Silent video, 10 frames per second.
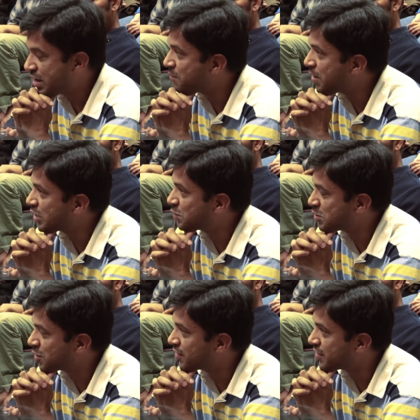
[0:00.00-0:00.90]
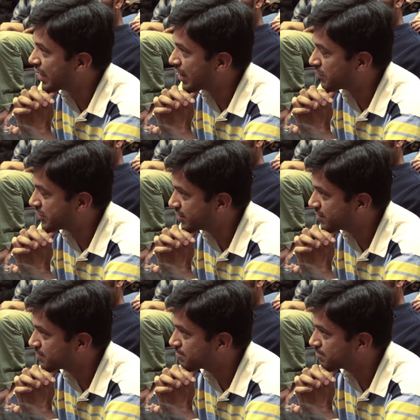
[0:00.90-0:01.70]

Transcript: day when I switch on the television,